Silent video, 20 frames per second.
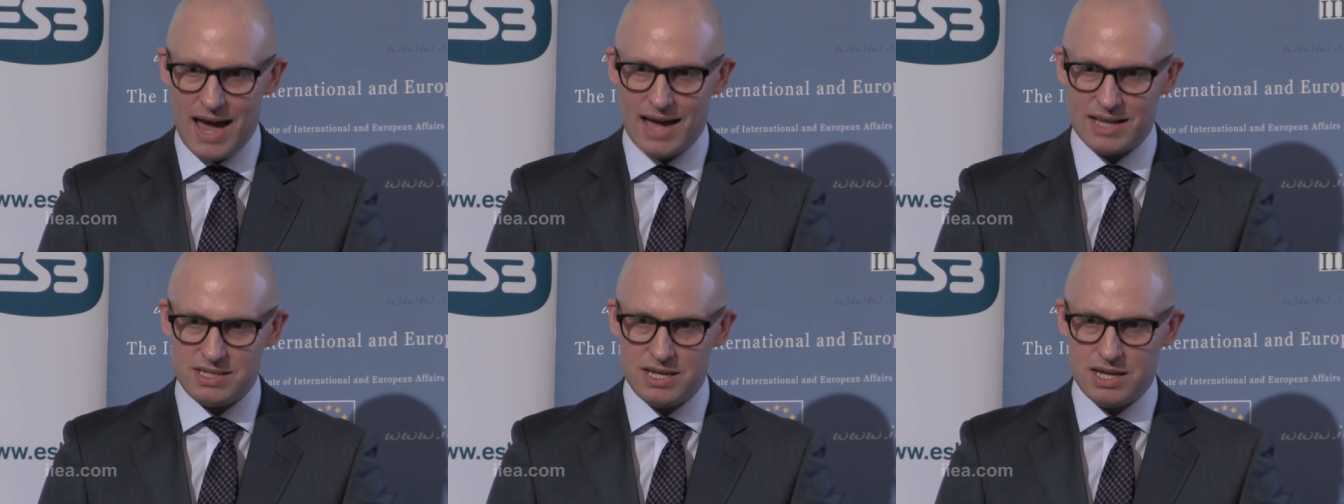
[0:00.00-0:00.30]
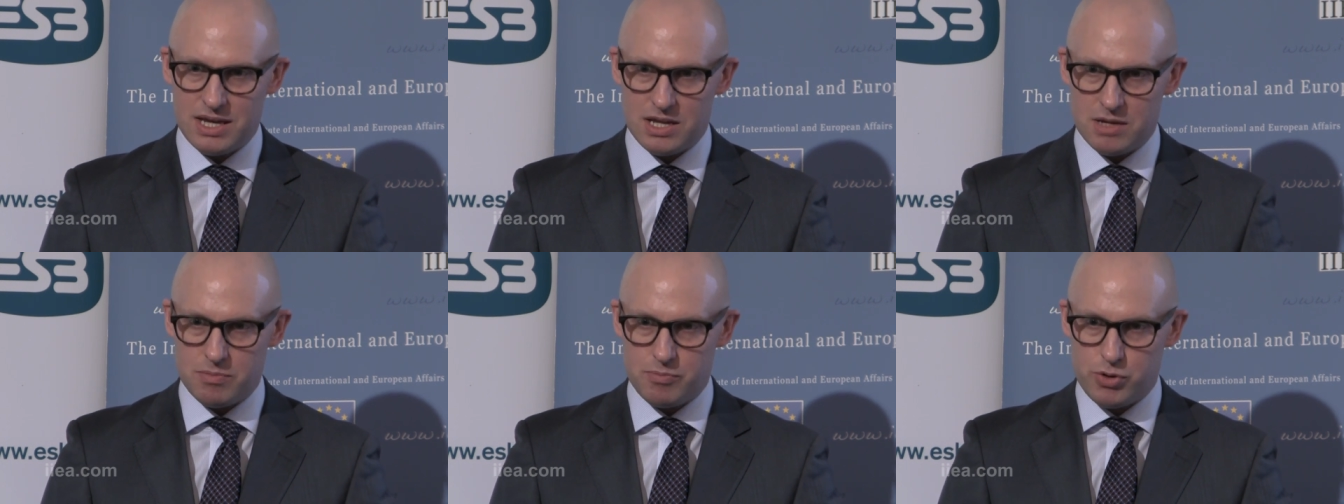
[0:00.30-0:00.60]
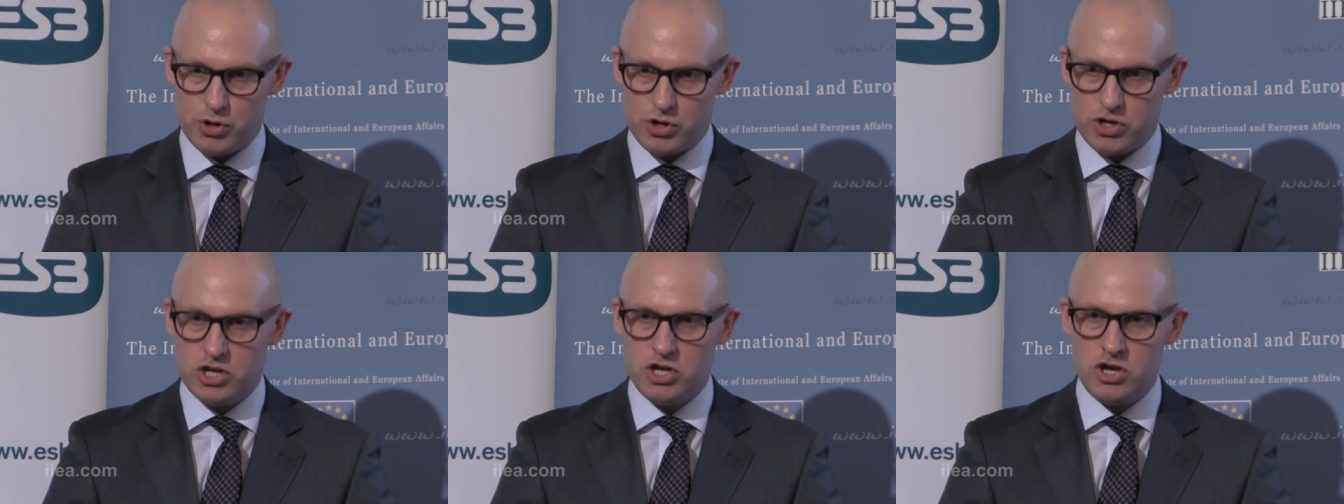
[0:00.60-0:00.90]
acting in a
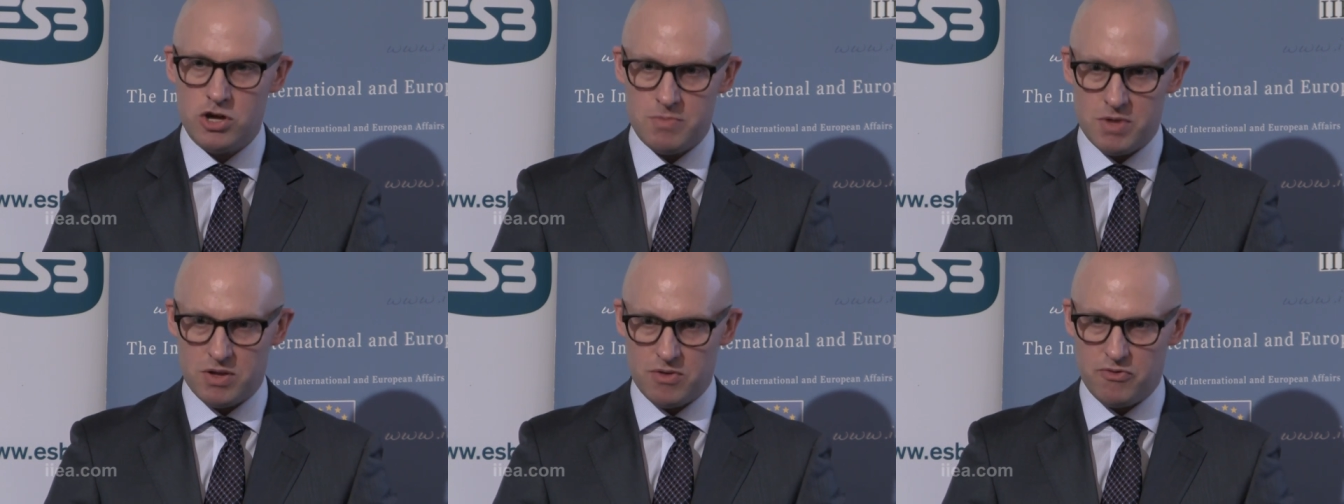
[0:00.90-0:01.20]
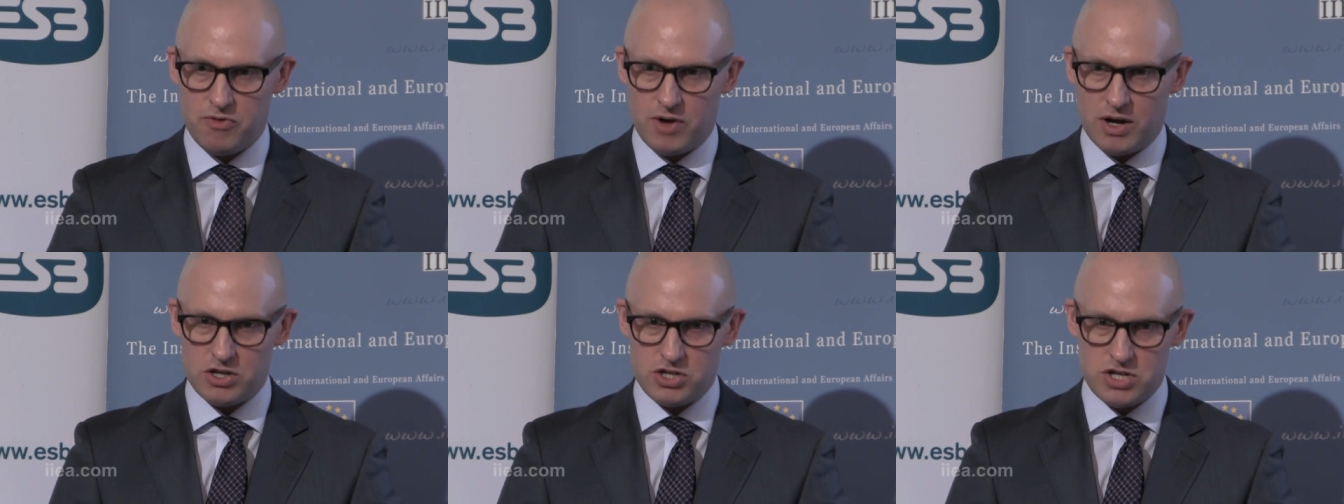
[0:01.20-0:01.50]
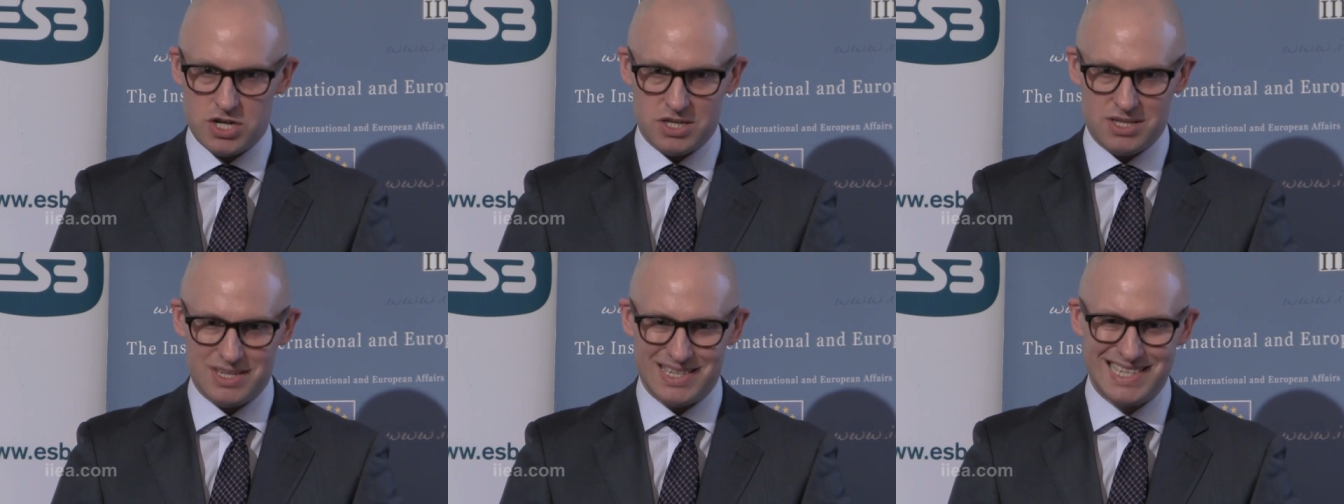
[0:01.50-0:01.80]
procurement
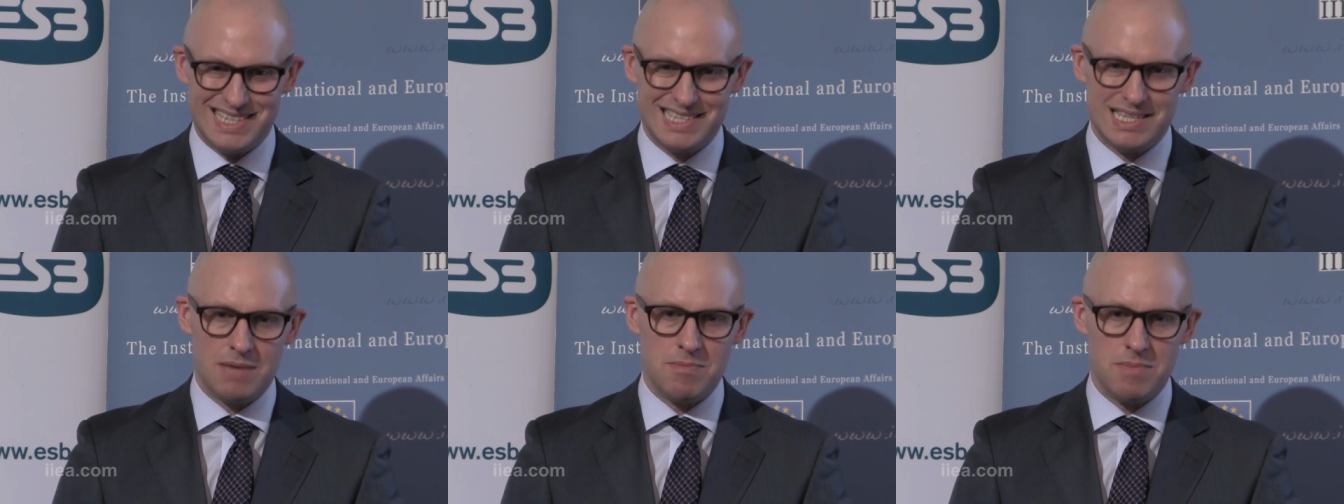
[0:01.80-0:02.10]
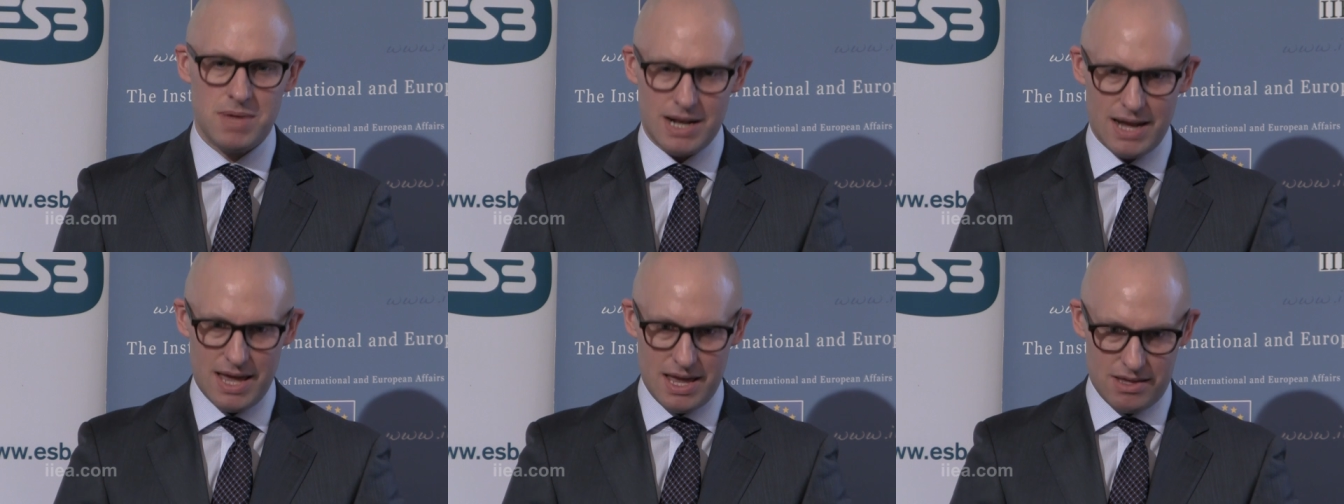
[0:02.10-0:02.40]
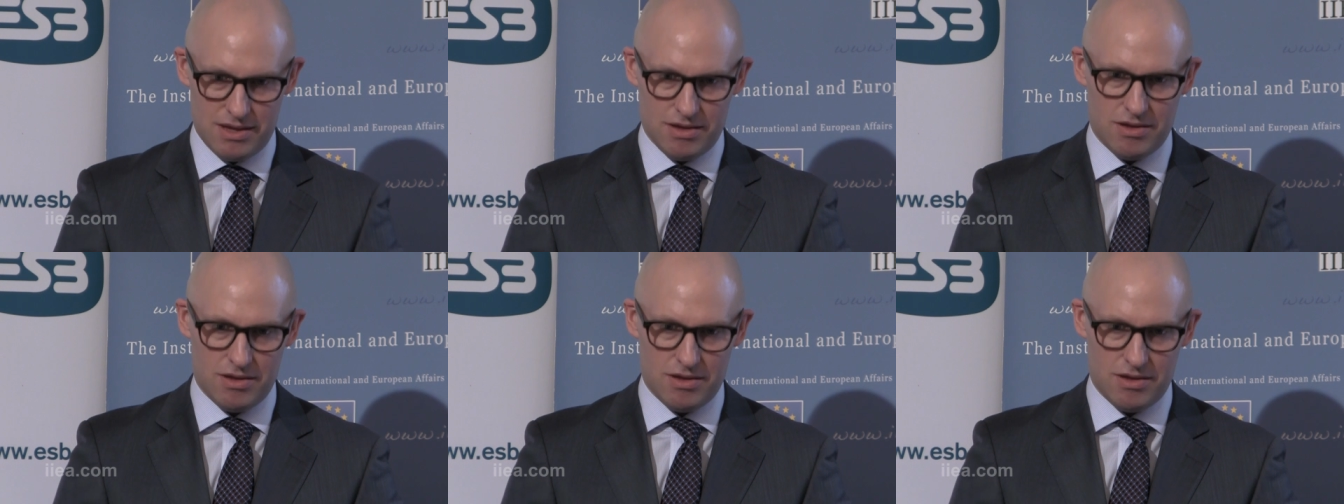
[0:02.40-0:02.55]
function to stimulate